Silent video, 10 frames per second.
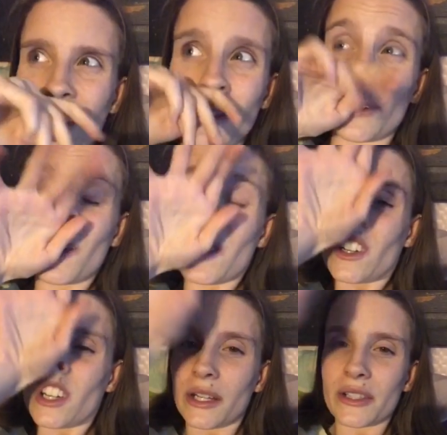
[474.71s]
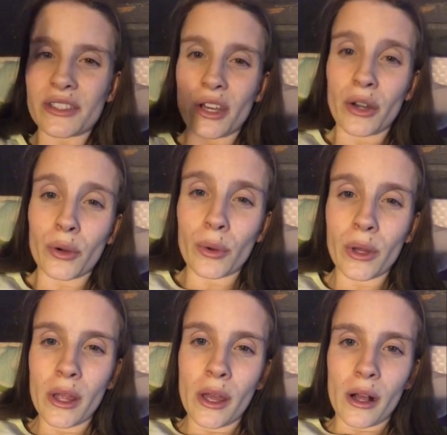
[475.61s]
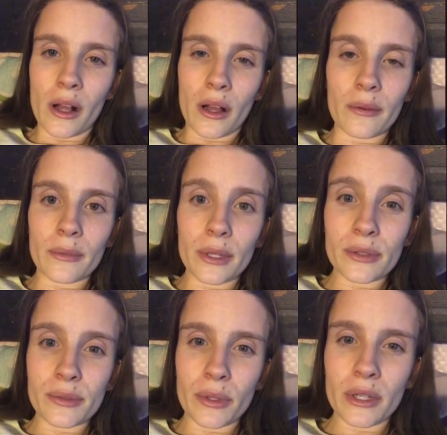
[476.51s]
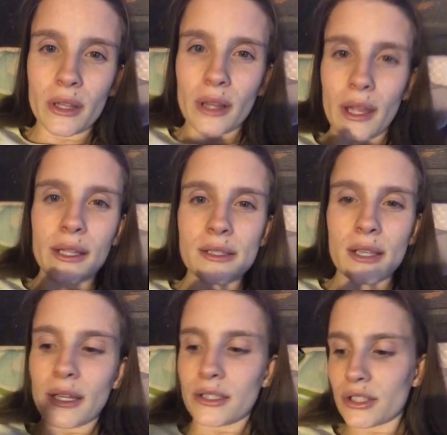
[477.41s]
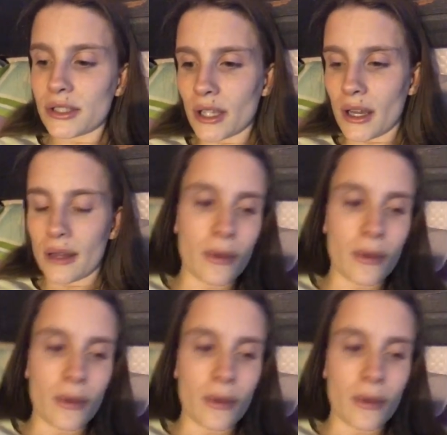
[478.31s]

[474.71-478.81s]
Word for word: like 3:30 or so um, it was pretty late I just got